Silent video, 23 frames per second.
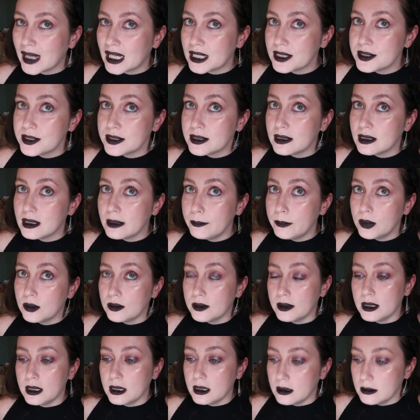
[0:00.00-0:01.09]

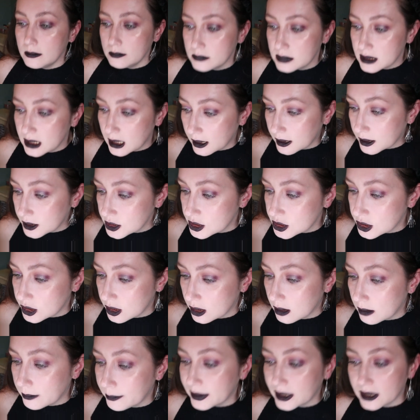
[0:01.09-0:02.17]
slippery
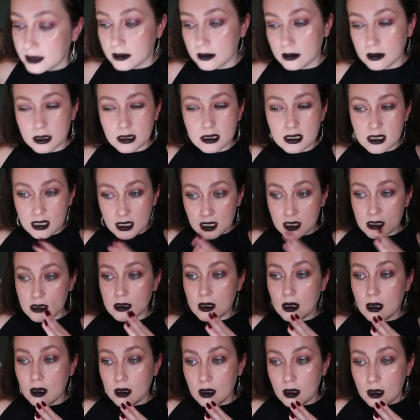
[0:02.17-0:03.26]
texture, but it does,
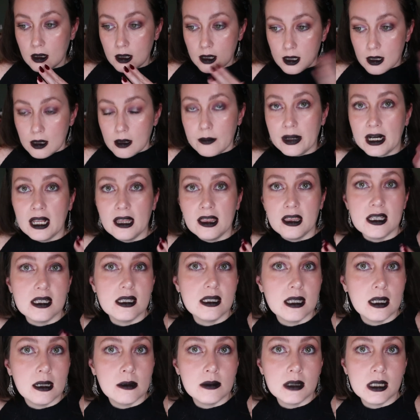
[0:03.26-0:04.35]
but at the
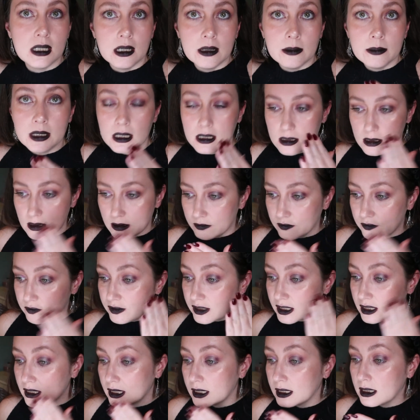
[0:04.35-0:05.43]
same time it doesn't
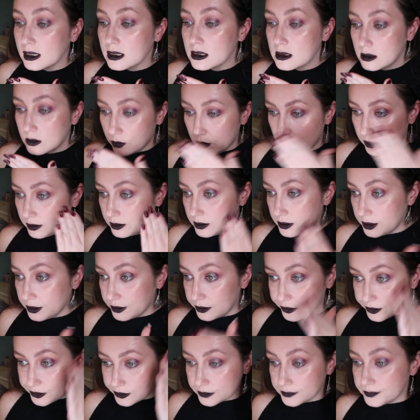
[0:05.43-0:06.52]
feel like it's going
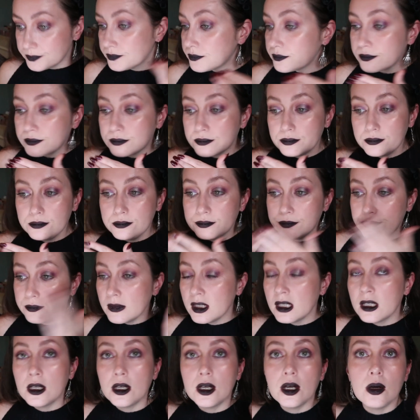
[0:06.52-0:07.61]
to
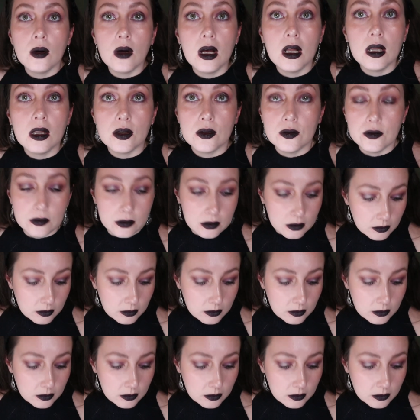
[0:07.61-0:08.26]
go all over